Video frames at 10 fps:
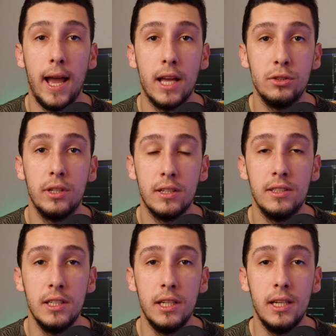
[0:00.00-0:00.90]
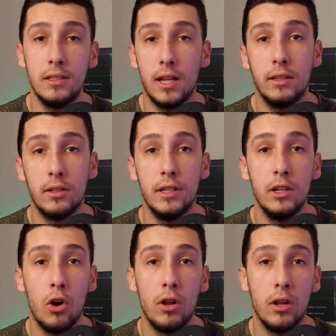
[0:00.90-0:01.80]
As you can see, it's like
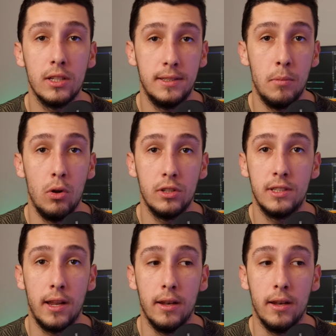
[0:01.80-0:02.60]
turning on a small sun,